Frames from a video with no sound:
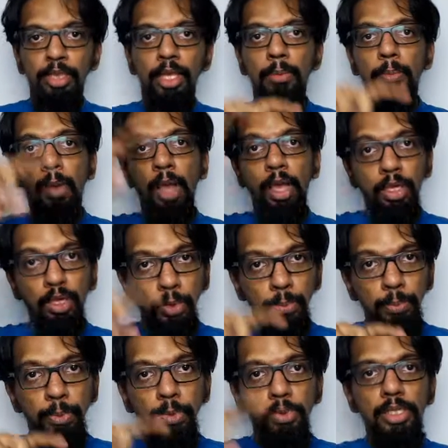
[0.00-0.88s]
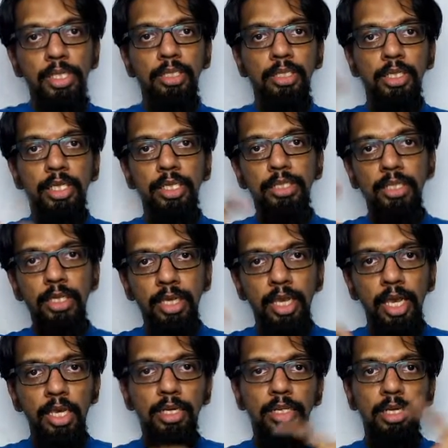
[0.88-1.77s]
Then microprocessor is
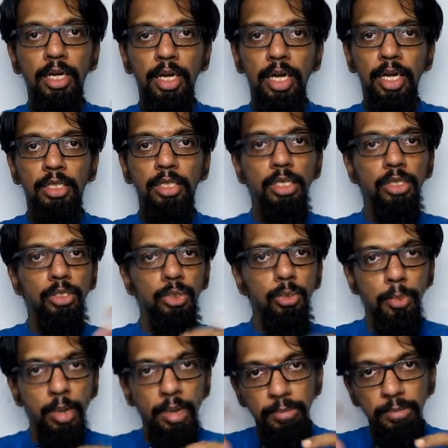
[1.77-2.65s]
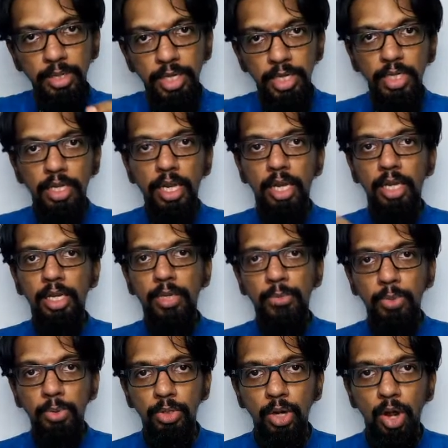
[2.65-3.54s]
again connected to memory and
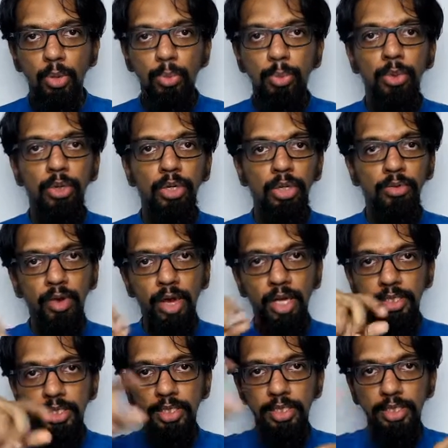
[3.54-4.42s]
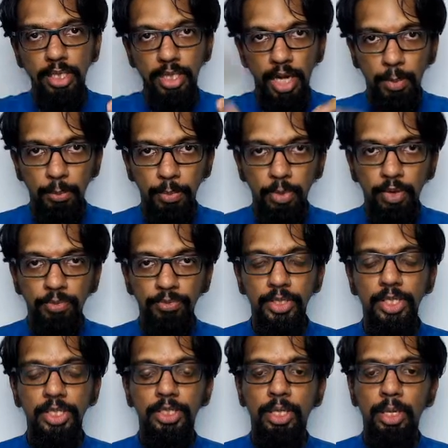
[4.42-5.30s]
input-output devices and number of
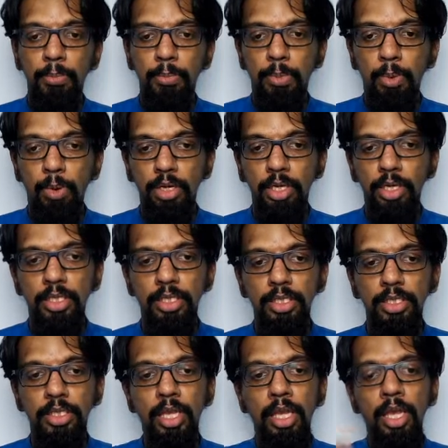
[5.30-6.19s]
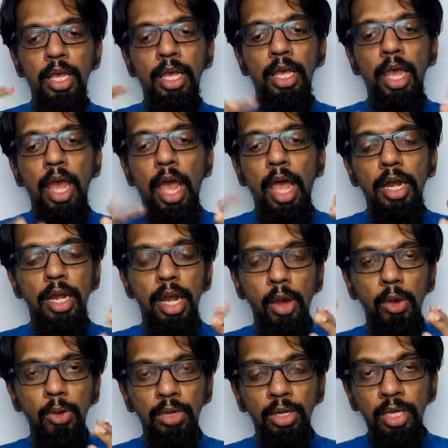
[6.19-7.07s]
these components. And
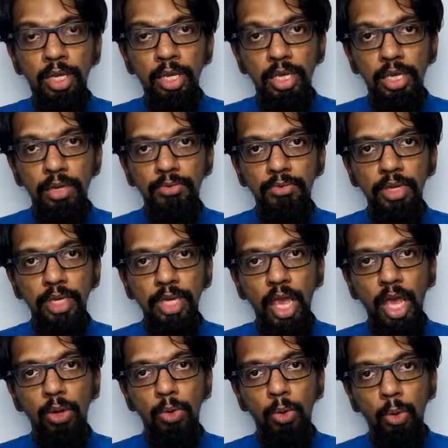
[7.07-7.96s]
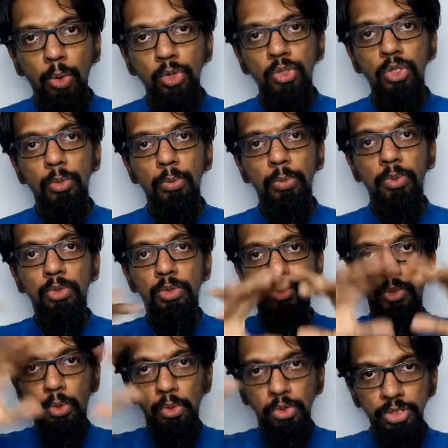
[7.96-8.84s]
now if we can also
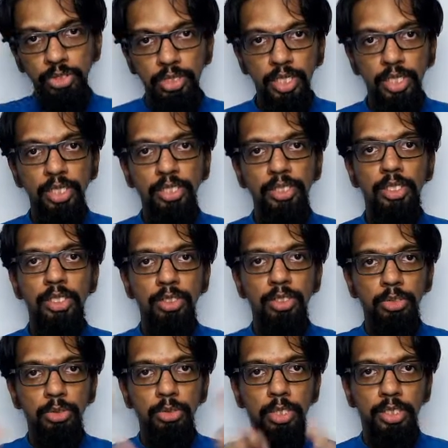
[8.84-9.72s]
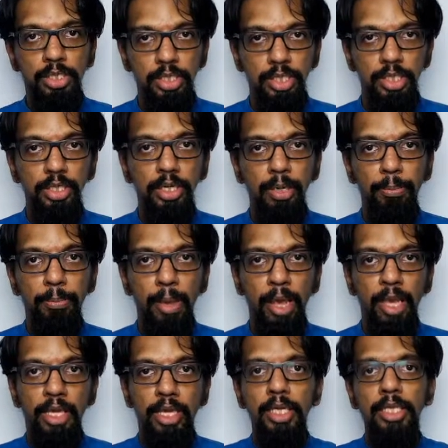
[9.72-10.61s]
put those things into a single
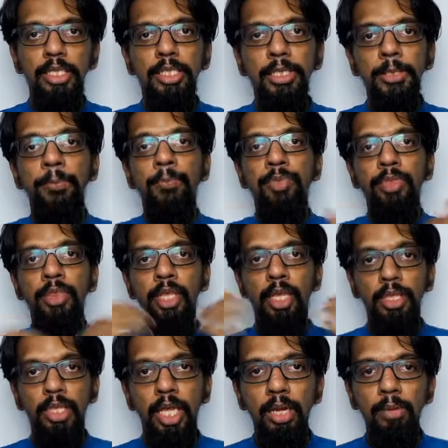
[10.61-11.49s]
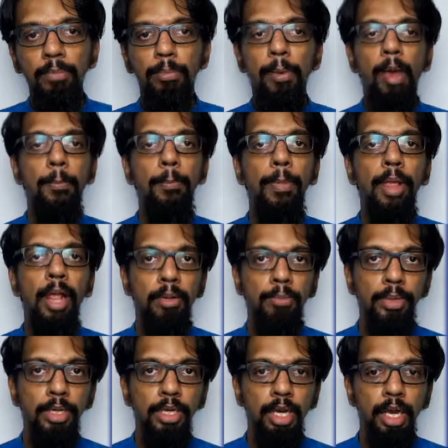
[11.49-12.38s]
package, then
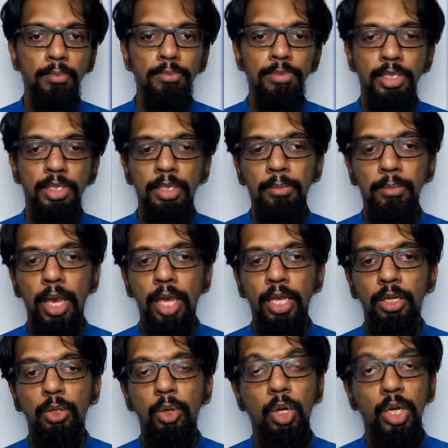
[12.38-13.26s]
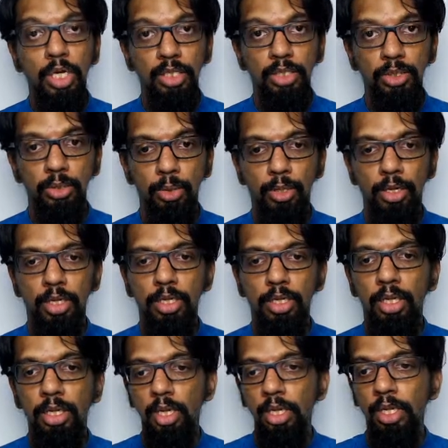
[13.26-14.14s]
that becomes a microcontroller.
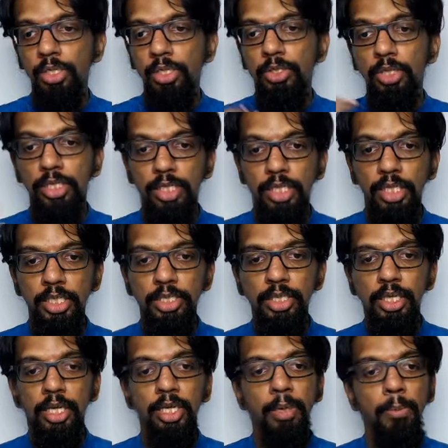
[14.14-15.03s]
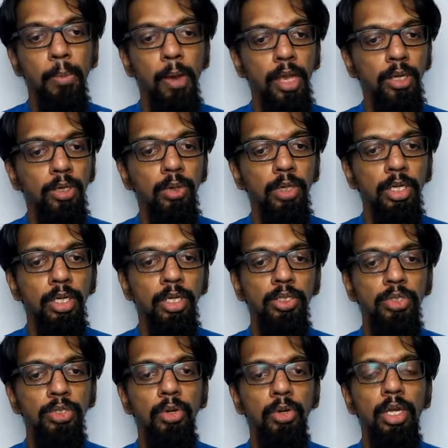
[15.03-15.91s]
So essentially a
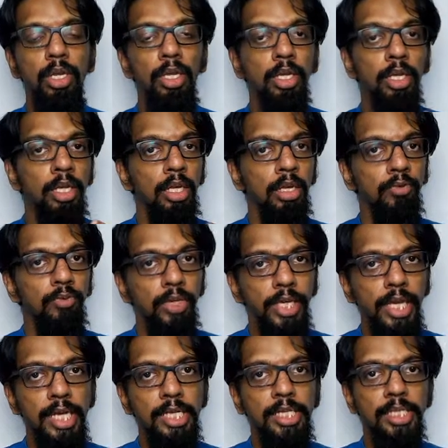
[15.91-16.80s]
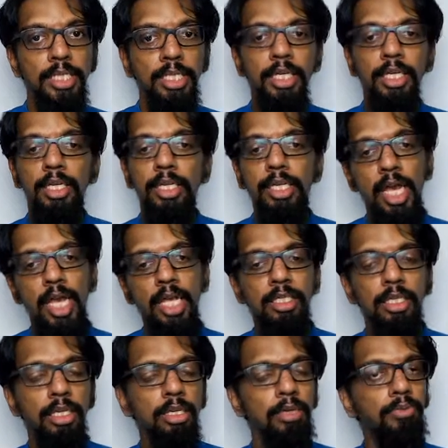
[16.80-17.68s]
microcontroller, we can see it
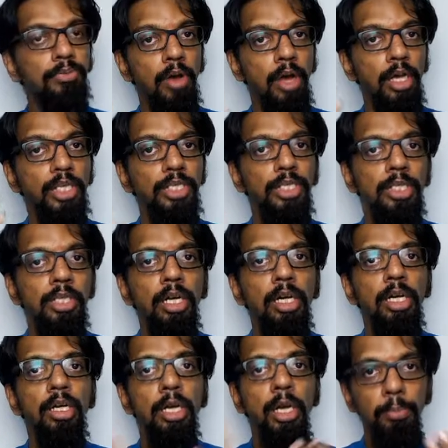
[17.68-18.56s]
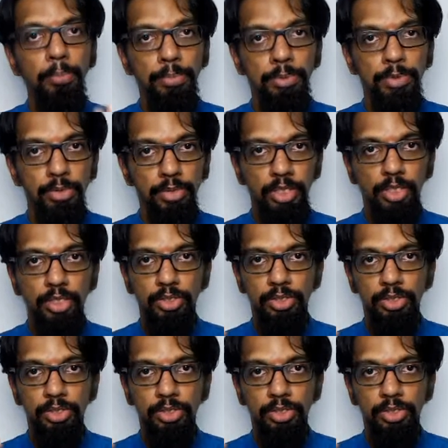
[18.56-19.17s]
as a functional computer.